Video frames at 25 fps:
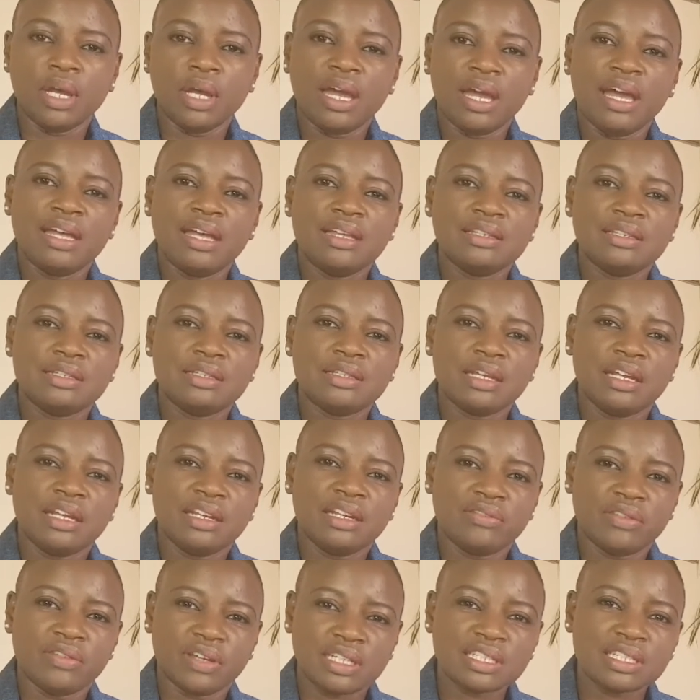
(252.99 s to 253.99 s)
as an
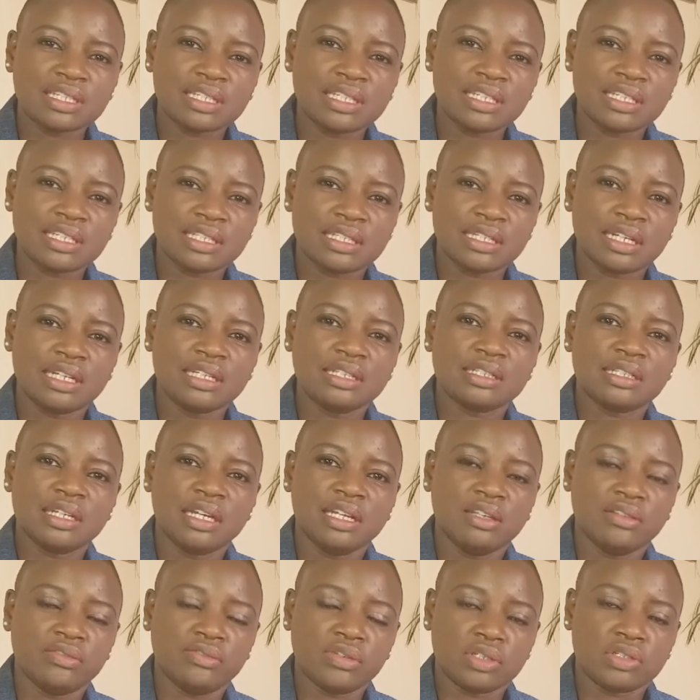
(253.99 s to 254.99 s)
event assistant
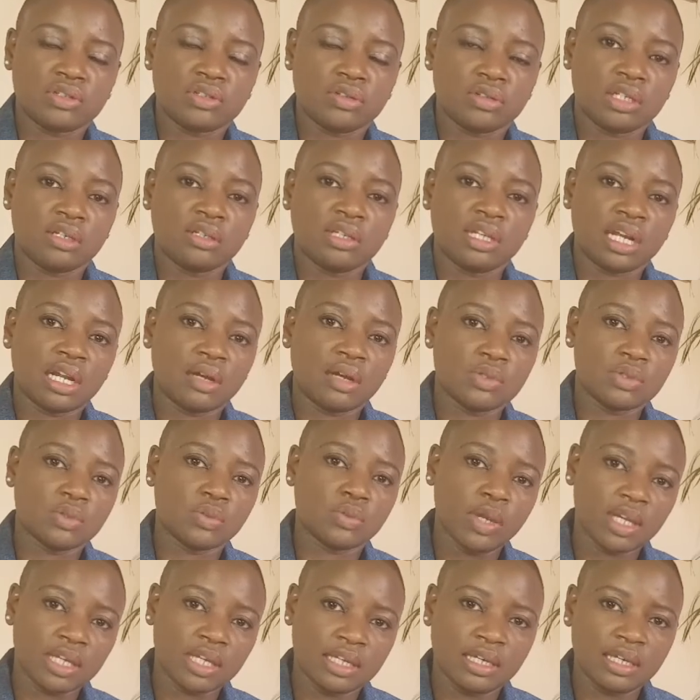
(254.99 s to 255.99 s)
at the first hotel that I was
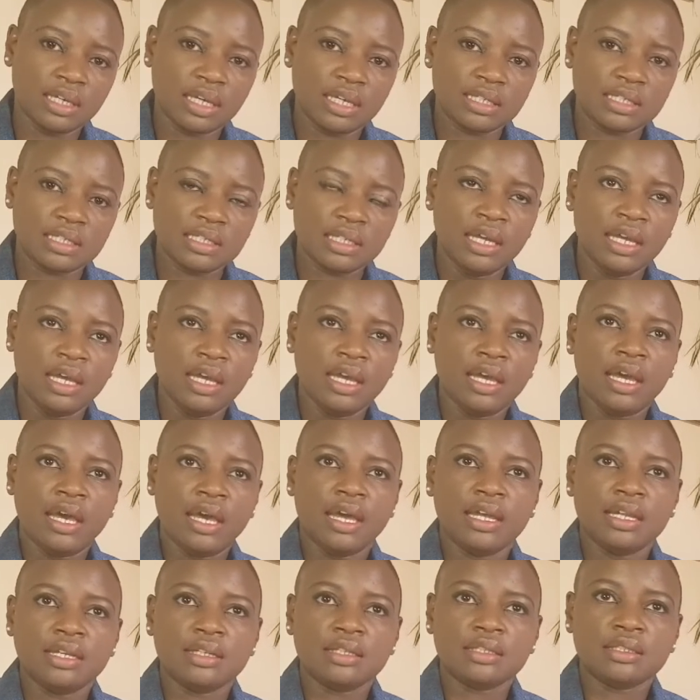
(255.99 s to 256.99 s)
working at,
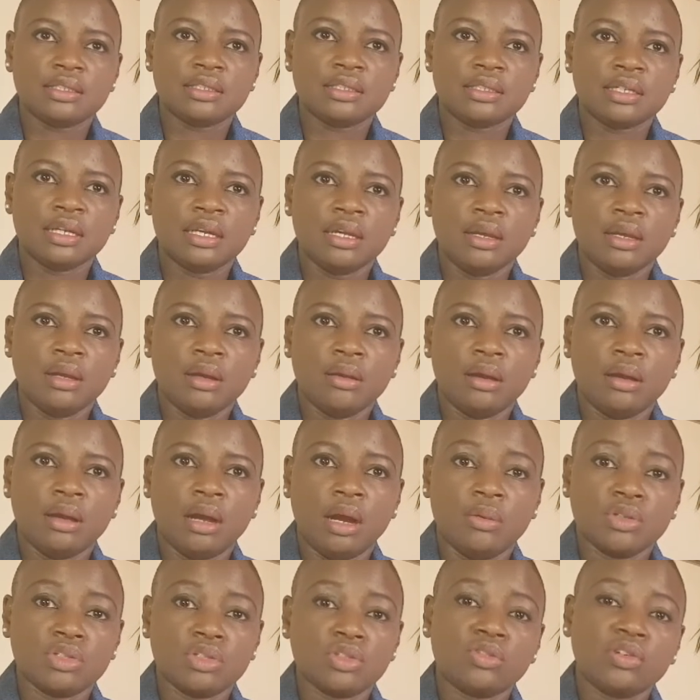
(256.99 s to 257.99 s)
and
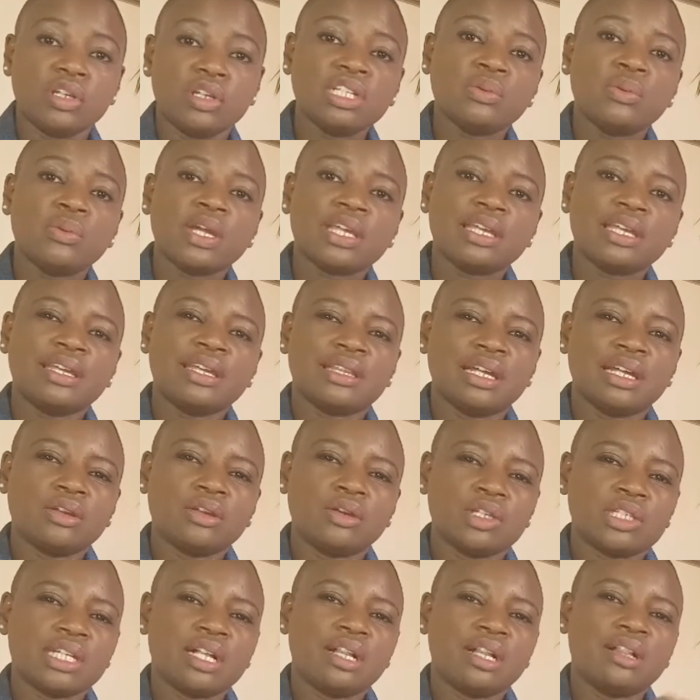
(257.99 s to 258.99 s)
I was already working at
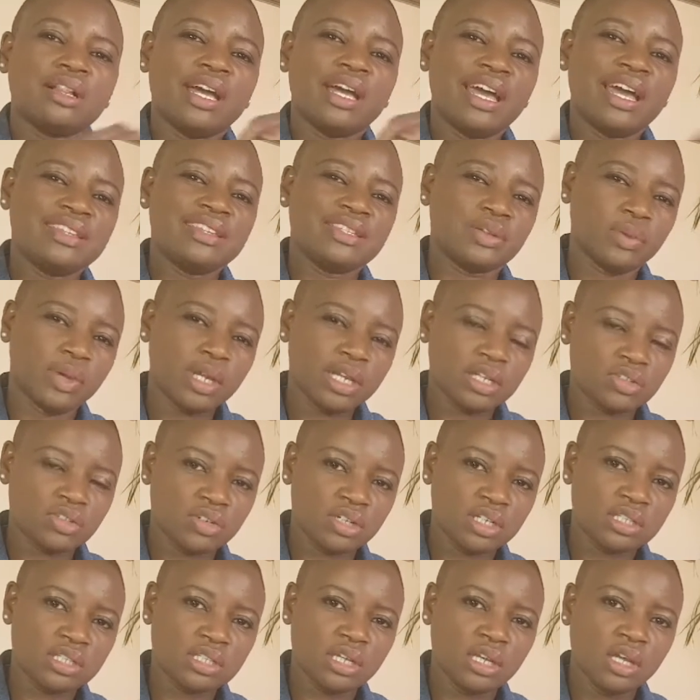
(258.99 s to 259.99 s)
that hotel as a
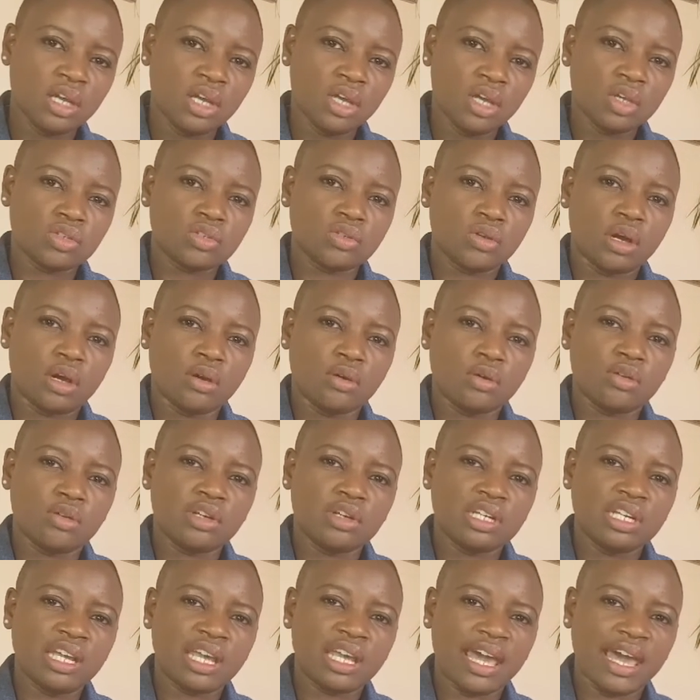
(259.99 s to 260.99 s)
waitress, so I
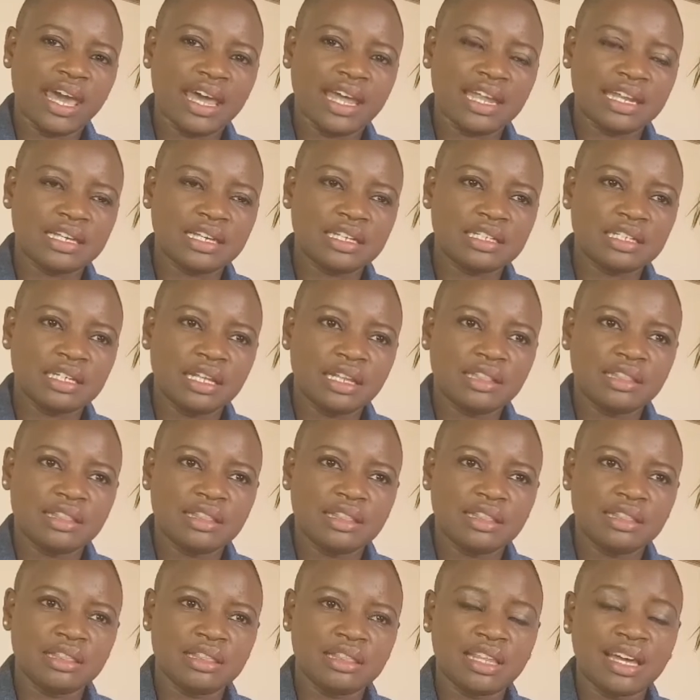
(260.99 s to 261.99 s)
already had
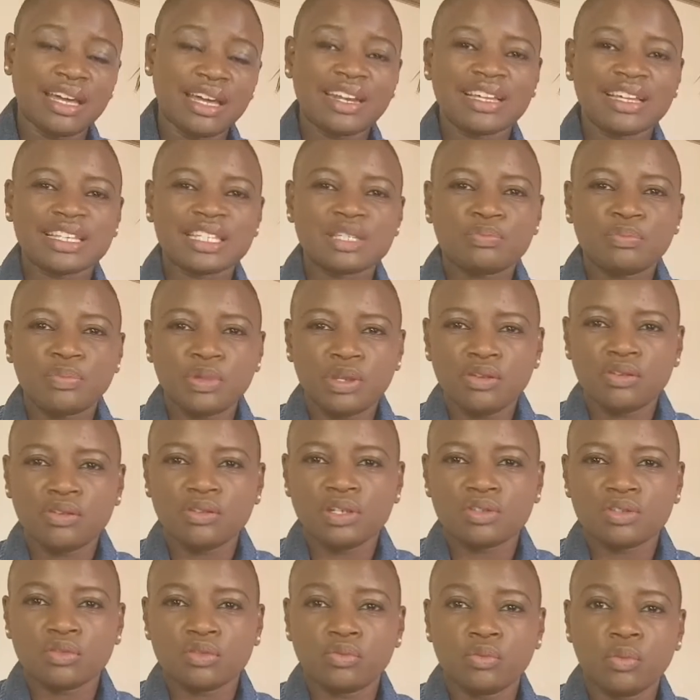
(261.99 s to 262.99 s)
that
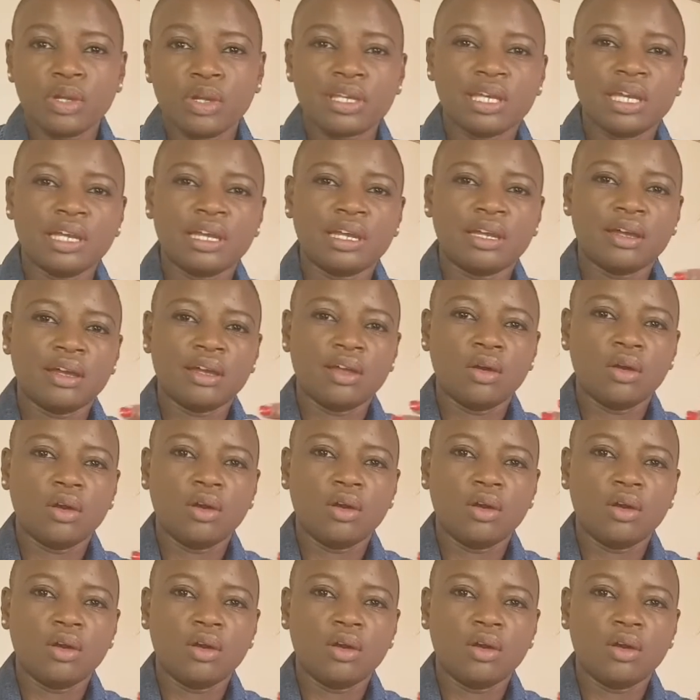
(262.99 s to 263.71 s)
experience of working